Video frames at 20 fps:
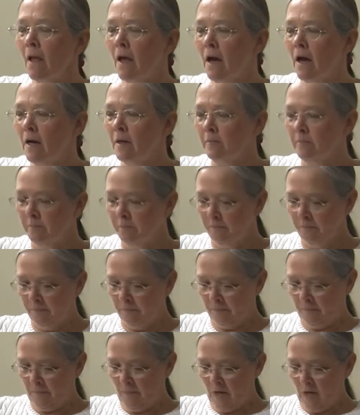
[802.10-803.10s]
Right.
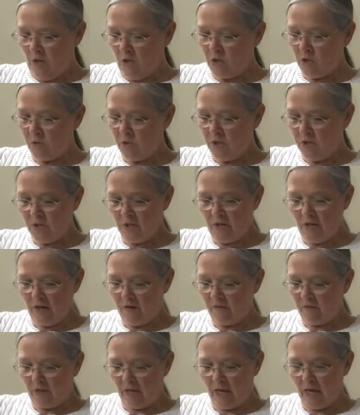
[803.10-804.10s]
So
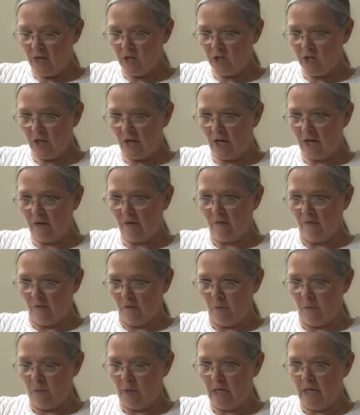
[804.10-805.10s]
disidentification
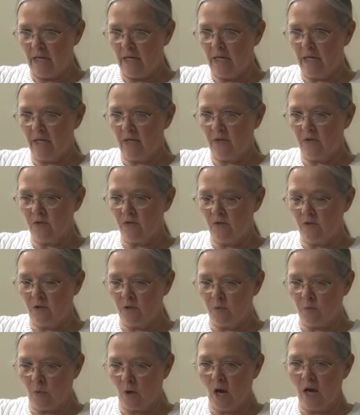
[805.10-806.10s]
for me is
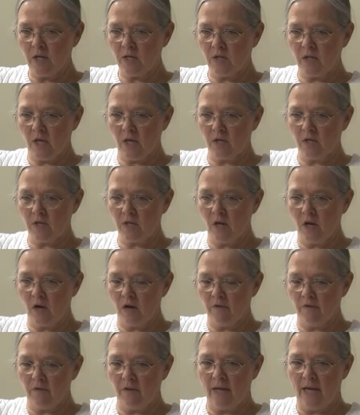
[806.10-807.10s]
this process
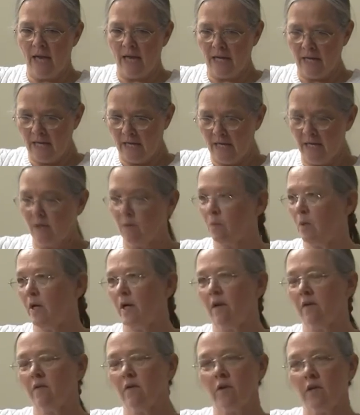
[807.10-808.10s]
of getting it,
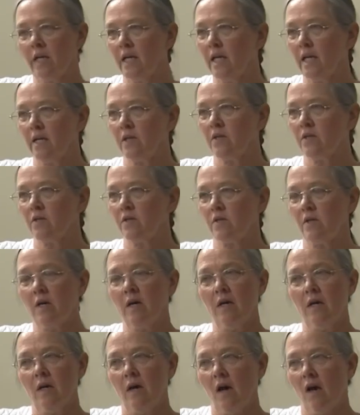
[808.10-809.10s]
whatever it is,
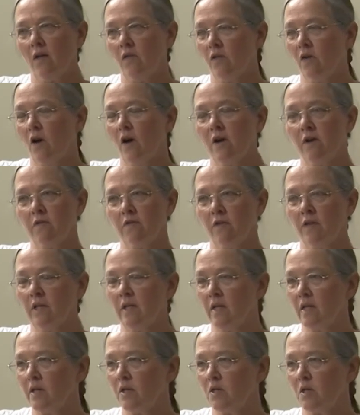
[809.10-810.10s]
a thought, a
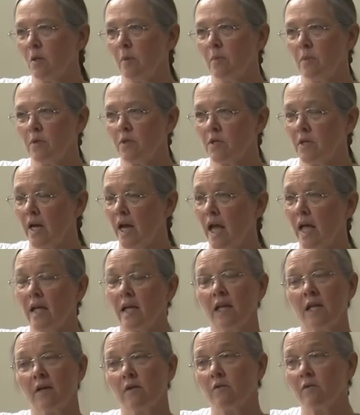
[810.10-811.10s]
feeling, a
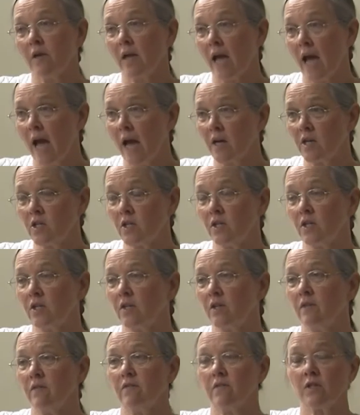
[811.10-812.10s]
subpersonality, a
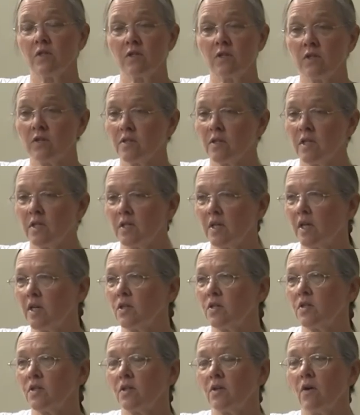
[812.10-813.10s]
reaction, a physical
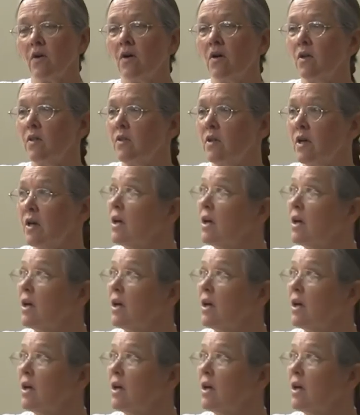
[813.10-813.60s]
sensation, all